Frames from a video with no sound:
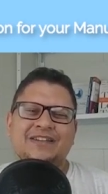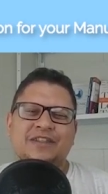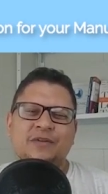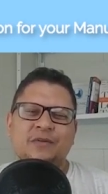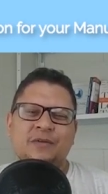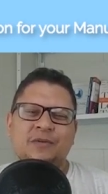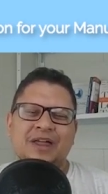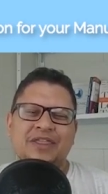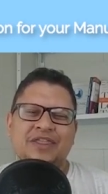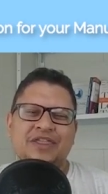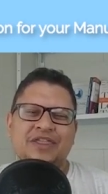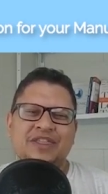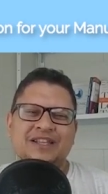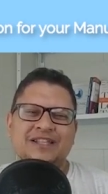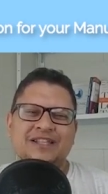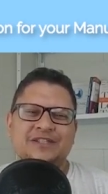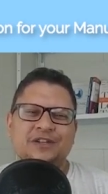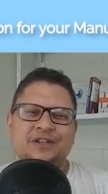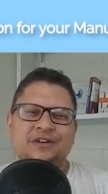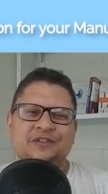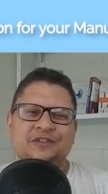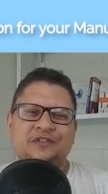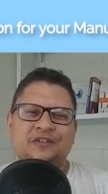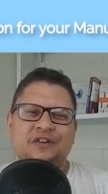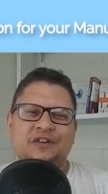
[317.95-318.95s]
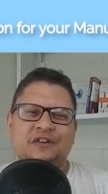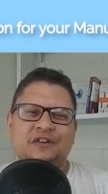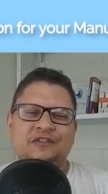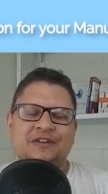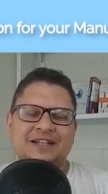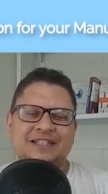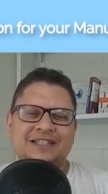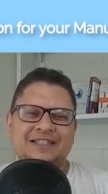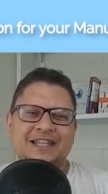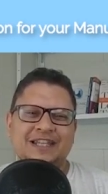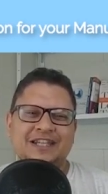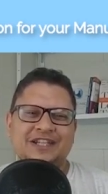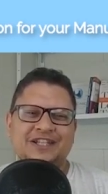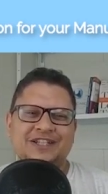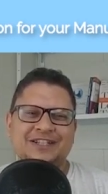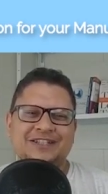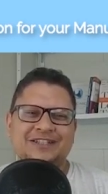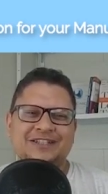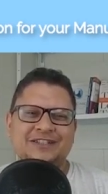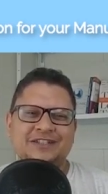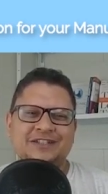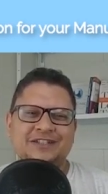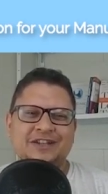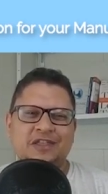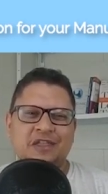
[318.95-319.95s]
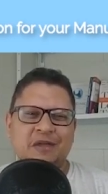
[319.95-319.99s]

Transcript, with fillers: one thing, so for validation,